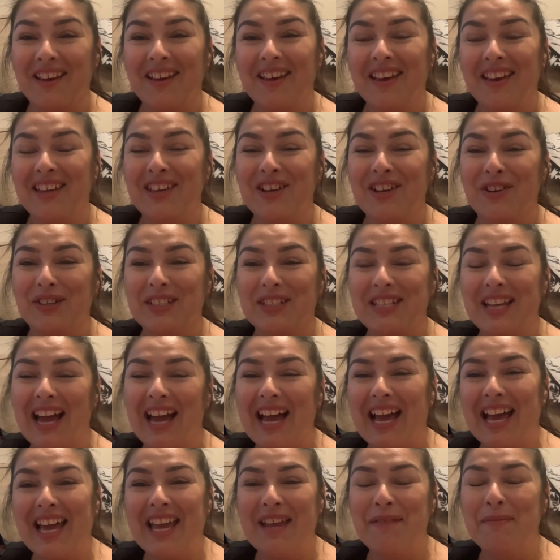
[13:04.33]
your
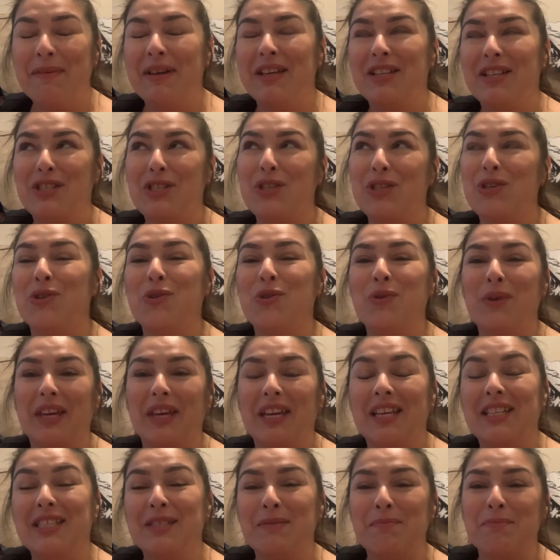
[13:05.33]
time to
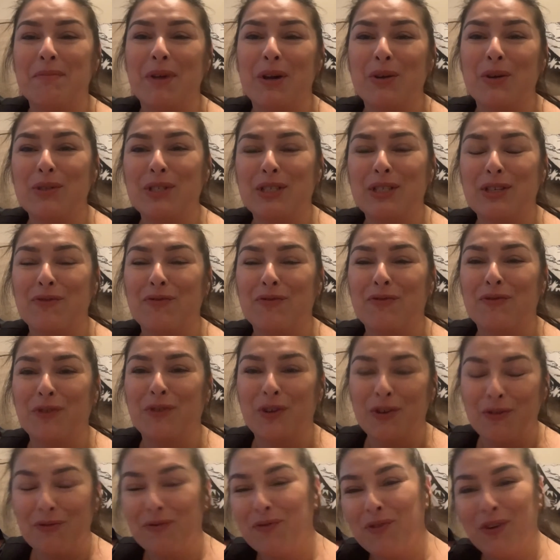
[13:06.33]
its most
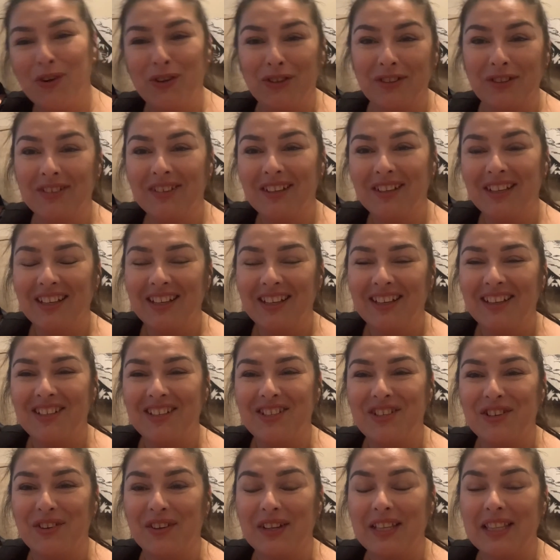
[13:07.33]
fruitful
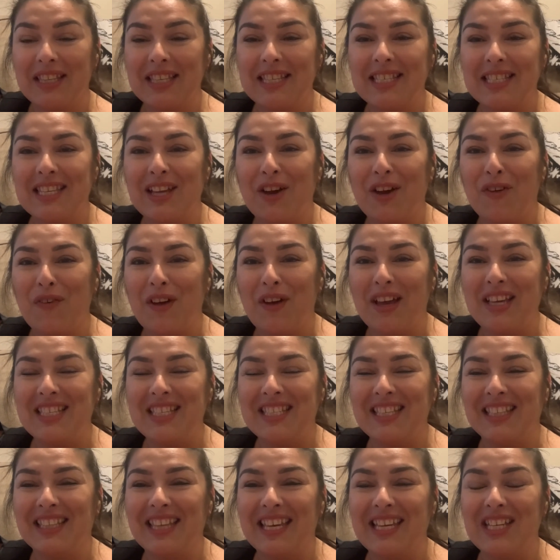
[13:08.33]
during this
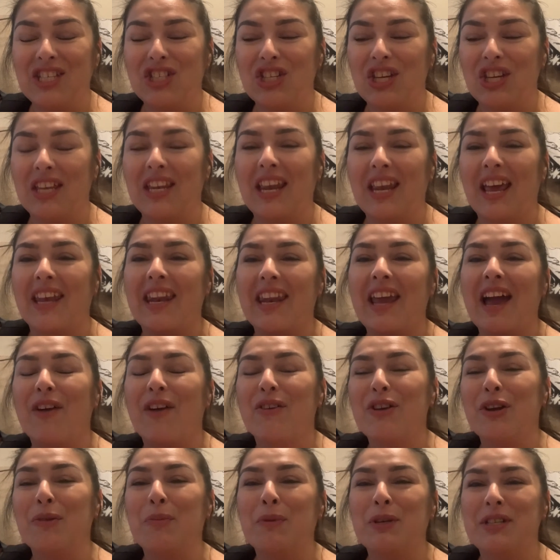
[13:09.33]
self-isolation, and how
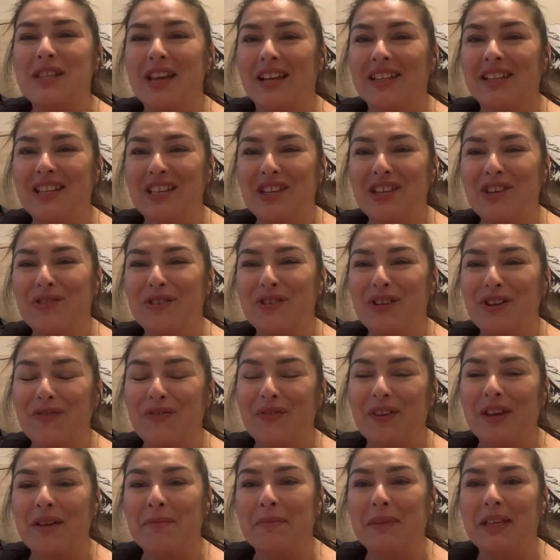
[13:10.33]
you're protecting you and your
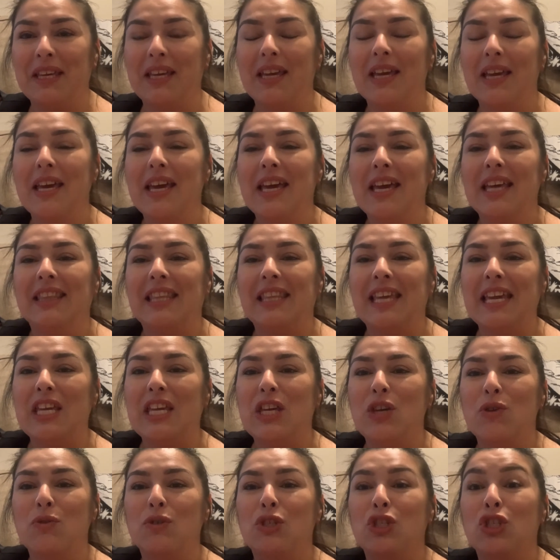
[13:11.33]
family. Thank
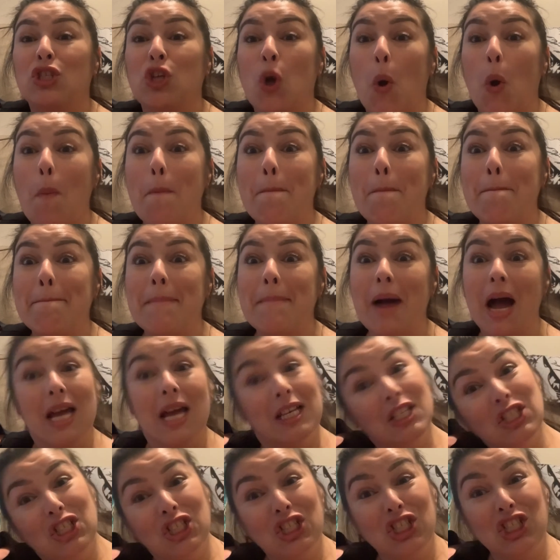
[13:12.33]
you so
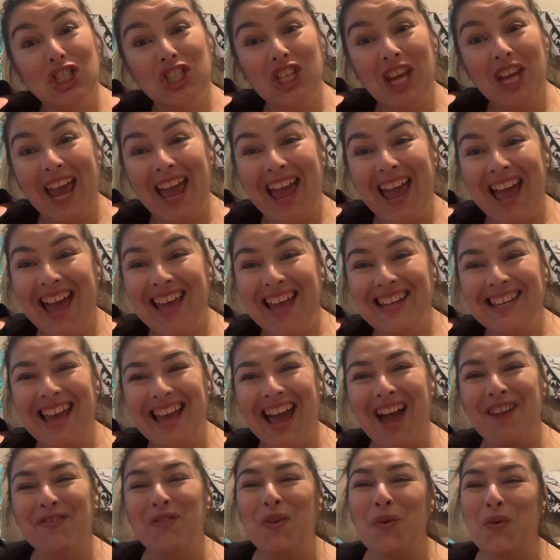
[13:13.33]
much, and
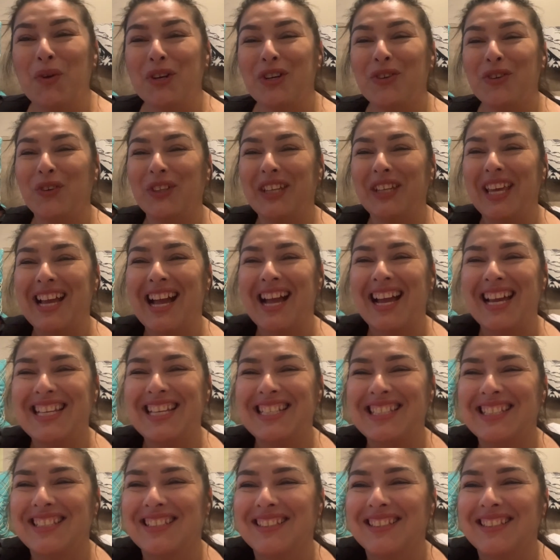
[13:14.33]
have a wonderful day, guys.